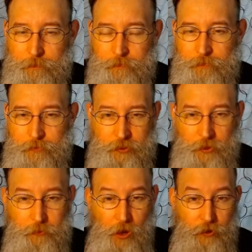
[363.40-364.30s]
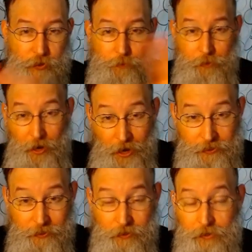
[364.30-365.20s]
some larger plot,
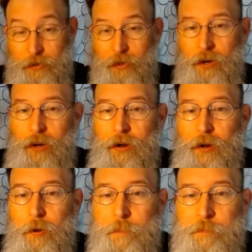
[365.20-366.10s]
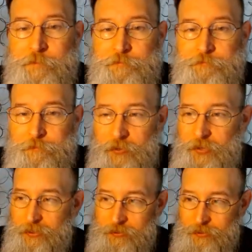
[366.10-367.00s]
that
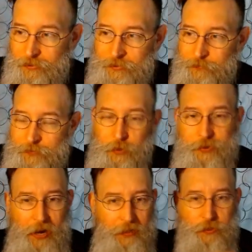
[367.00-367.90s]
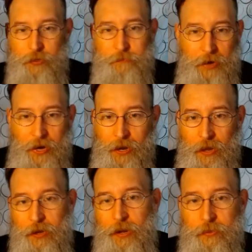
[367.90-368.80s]
the Ice Cream
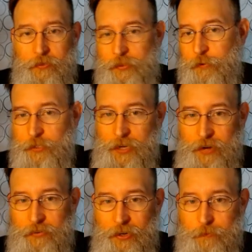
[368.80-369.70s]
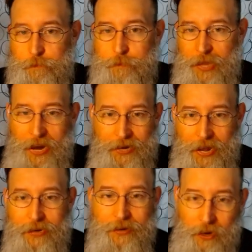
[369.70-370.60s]
Man, and then there was a kind of a
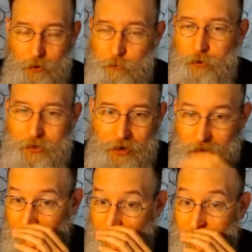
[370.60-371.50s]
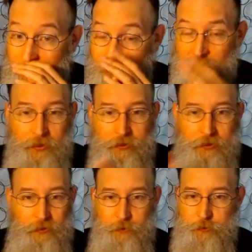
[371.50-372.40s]
black-hatted cowboy guy, and
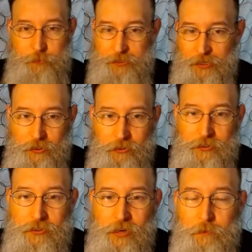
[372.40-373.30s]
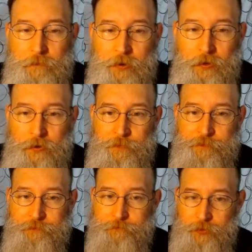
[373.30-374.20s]
there was potentially some
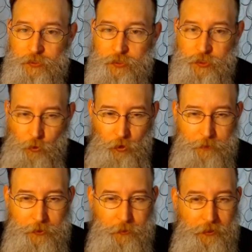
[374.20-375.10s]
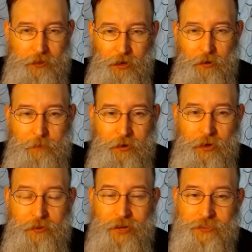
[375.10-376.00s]
story between them,
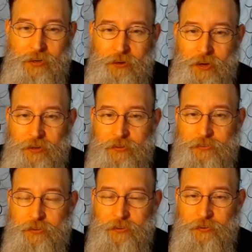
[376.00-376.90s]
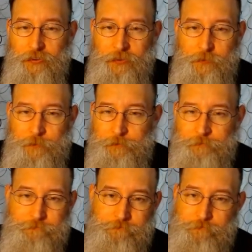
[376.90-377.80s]
and that's all kind of
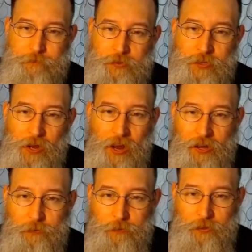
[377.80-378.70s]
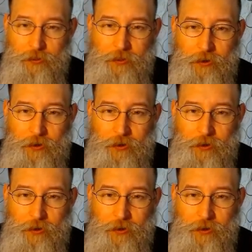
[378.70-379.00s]
not really